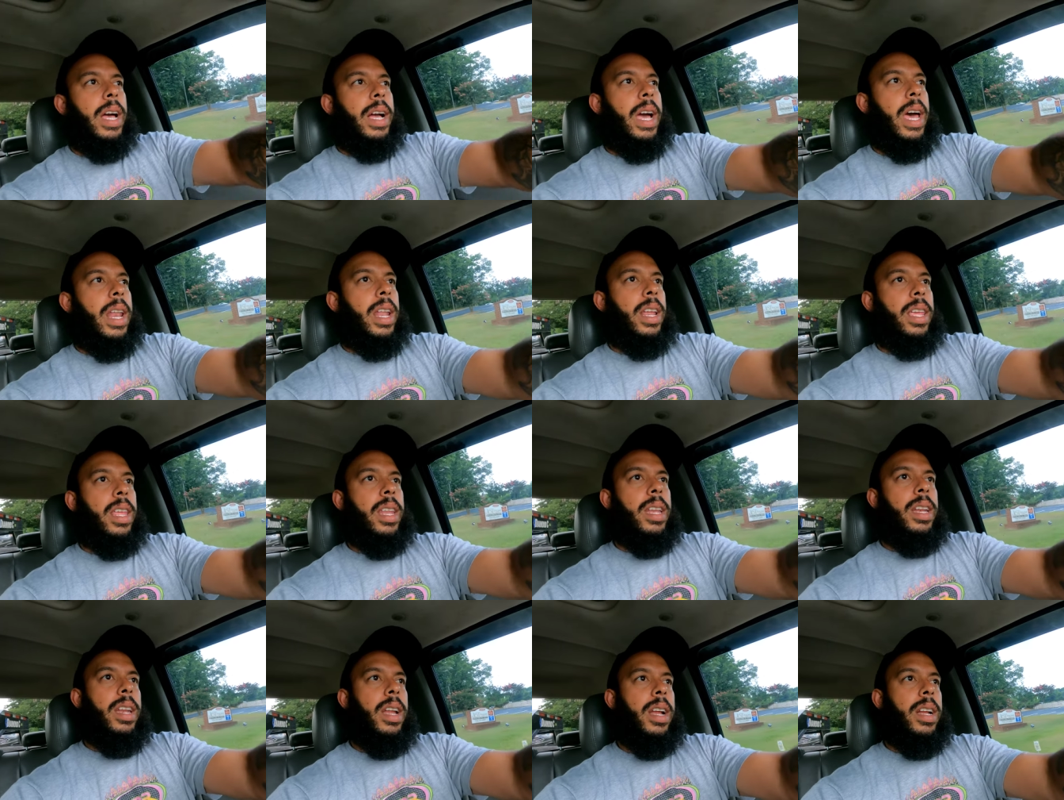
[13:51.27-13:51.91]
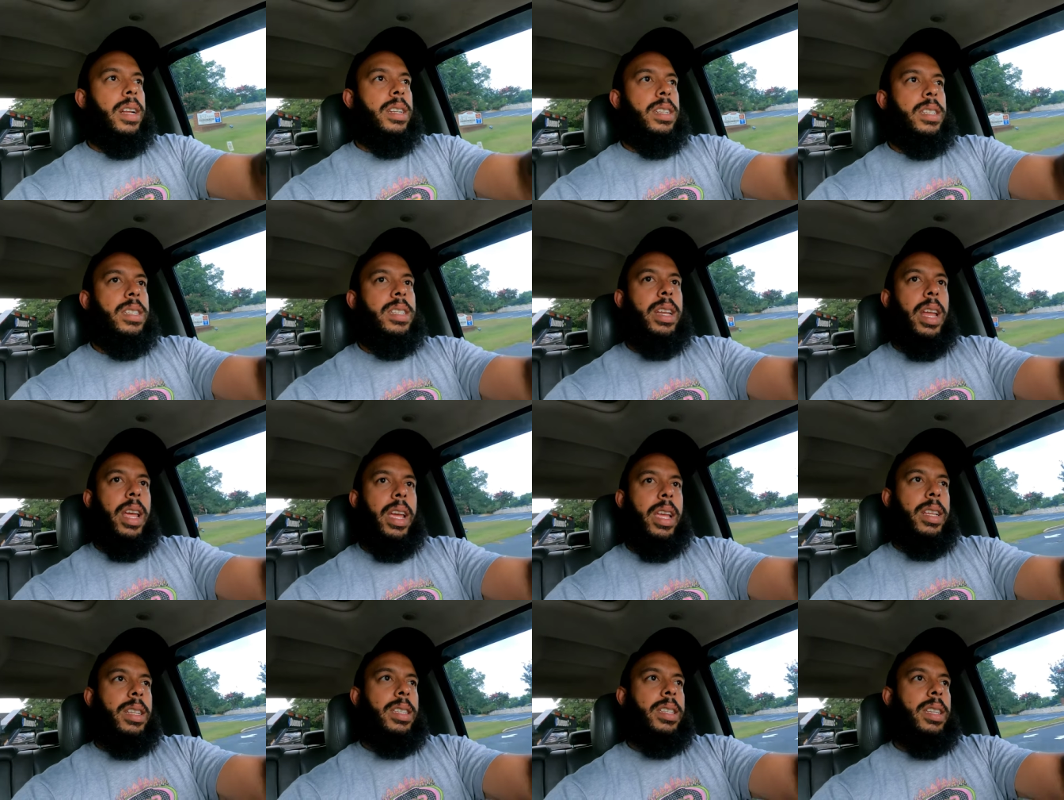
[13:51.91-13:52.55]
I gotta get in there and
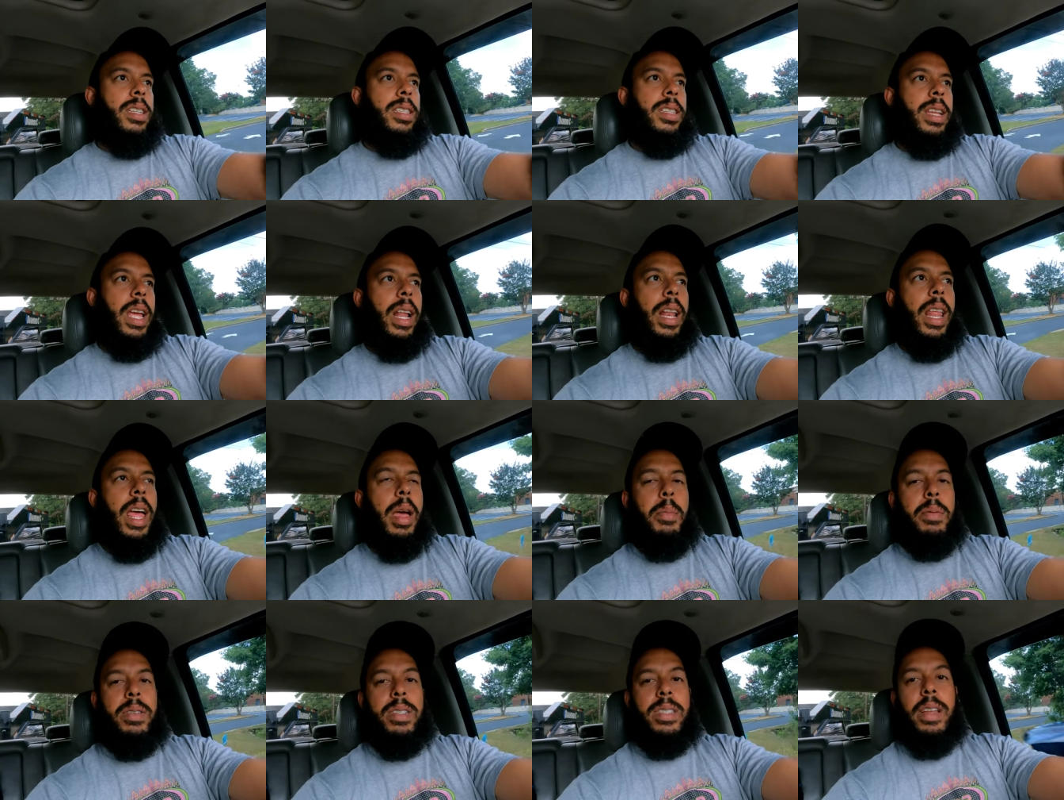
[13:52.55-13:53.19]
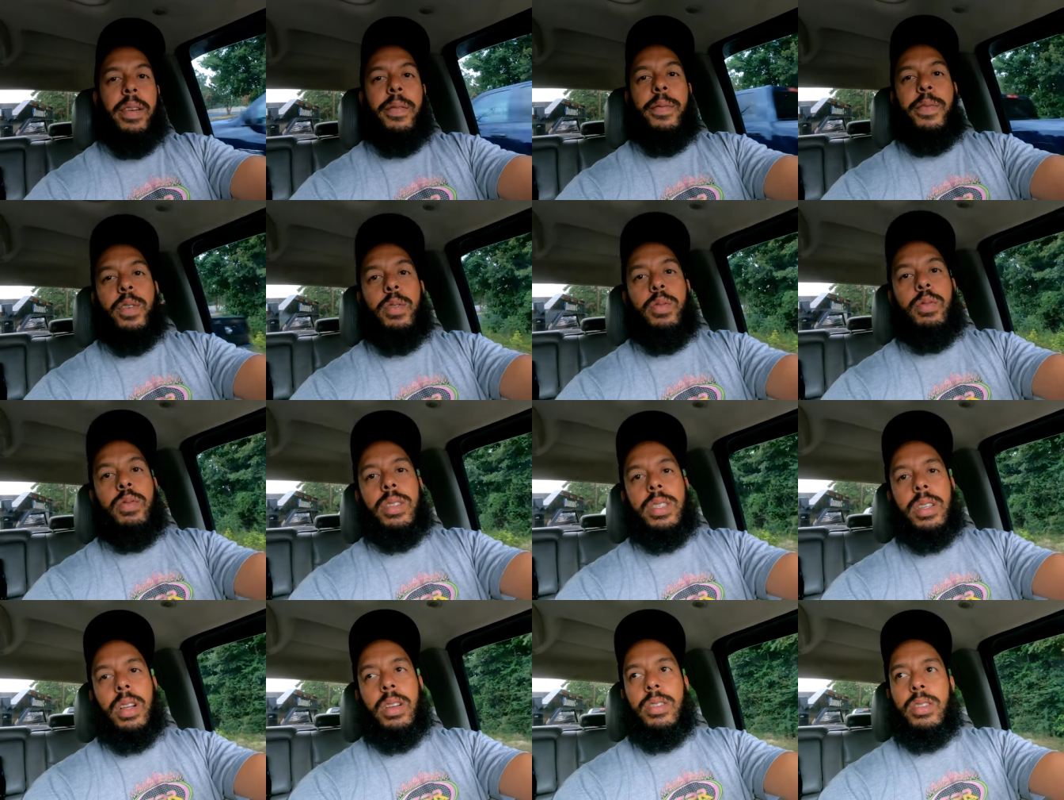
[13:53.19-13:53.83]
check and see exactly how much that
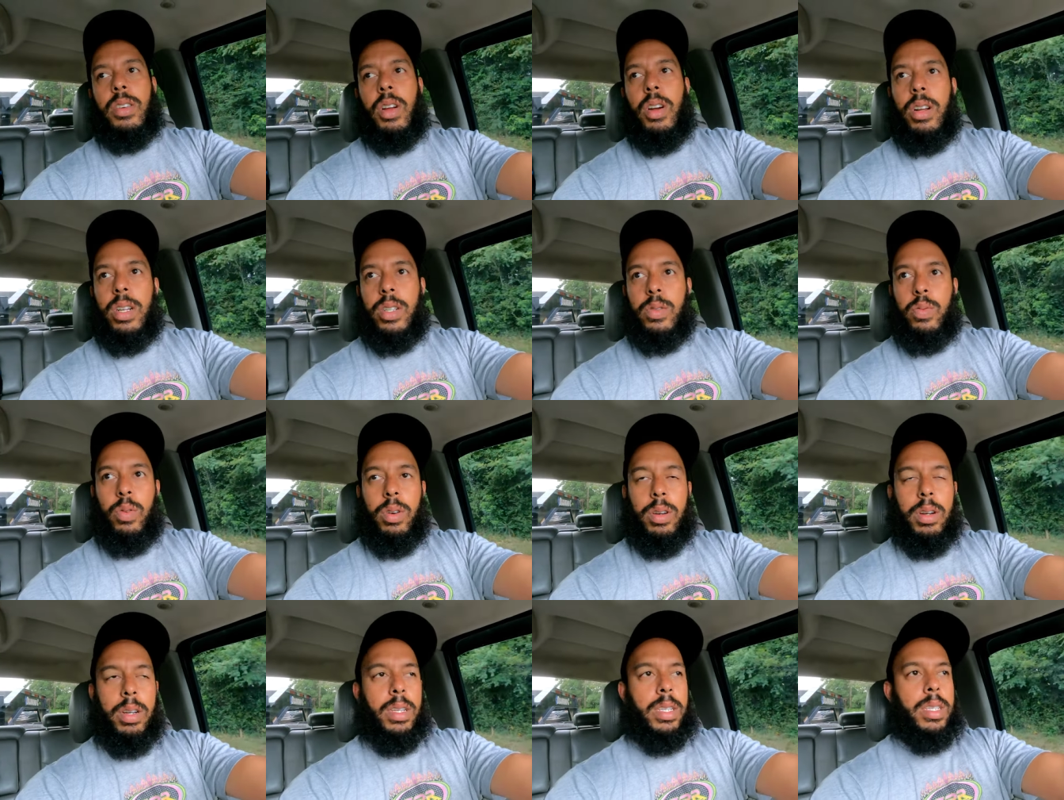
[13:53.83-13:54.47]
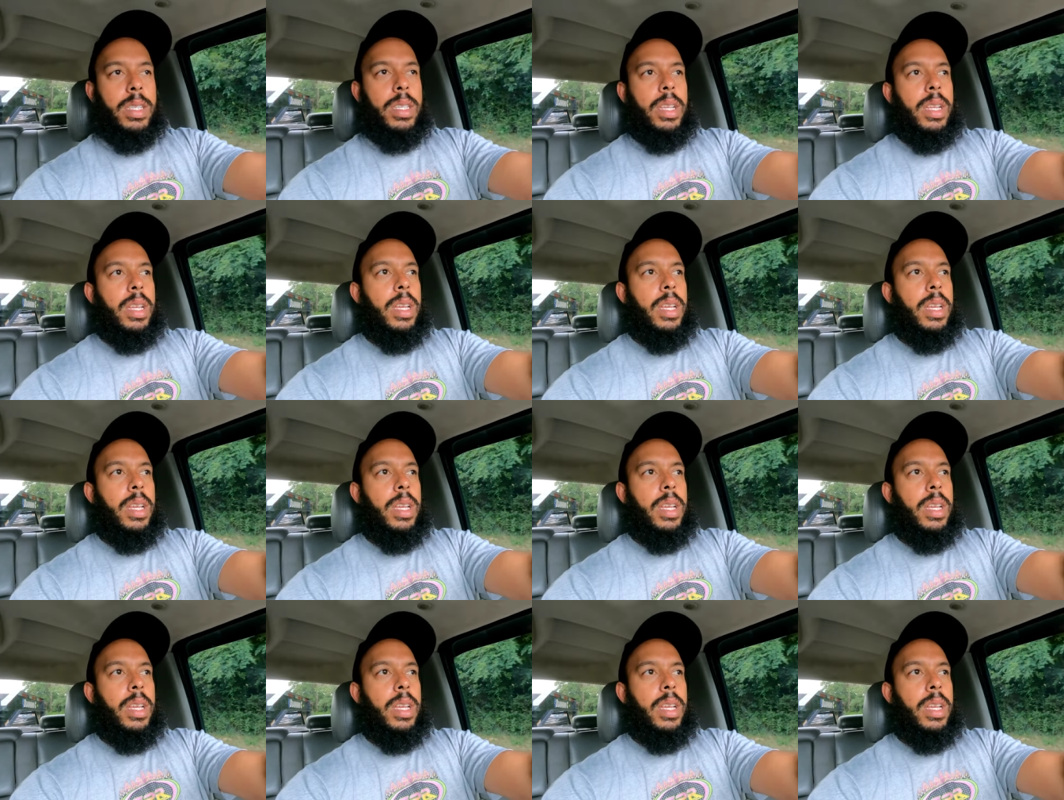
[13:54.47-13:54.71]
fuel surcharge was,